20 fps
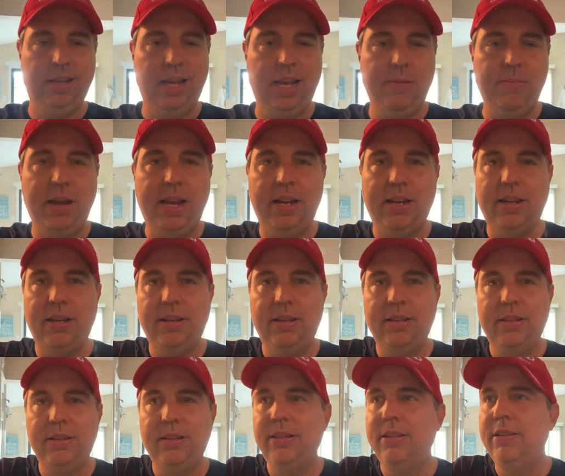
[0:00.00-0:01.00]
made a
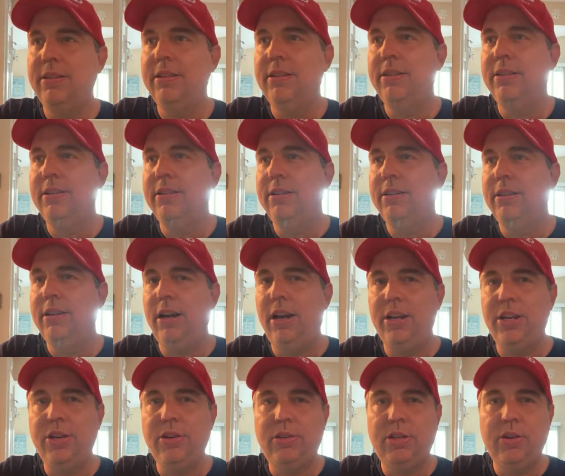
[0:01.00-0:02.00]

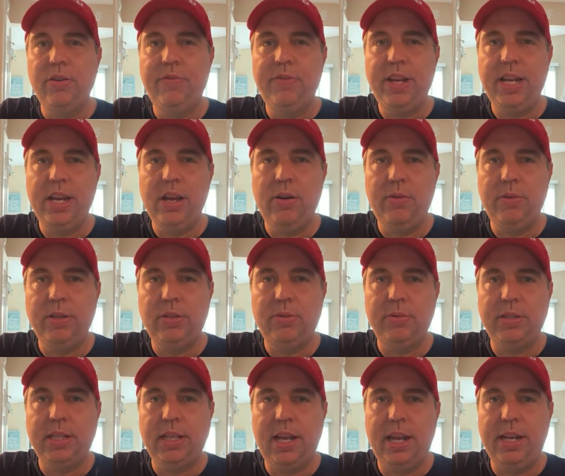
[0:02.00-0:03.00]
YouTube video which
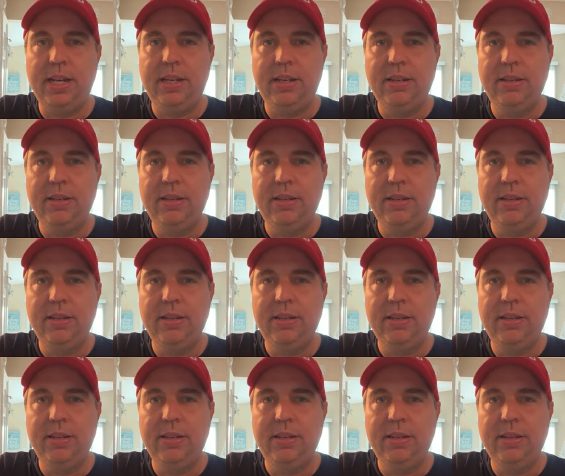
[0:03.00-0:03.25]
was like